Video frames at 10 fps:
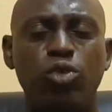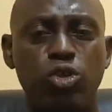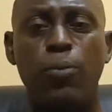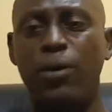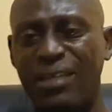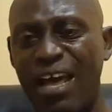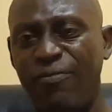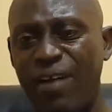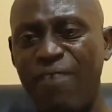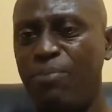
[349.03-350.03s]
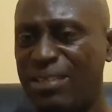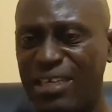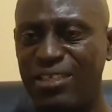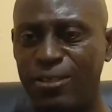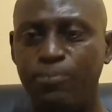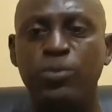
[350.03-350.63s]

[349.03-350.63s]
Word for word: to 0.95%.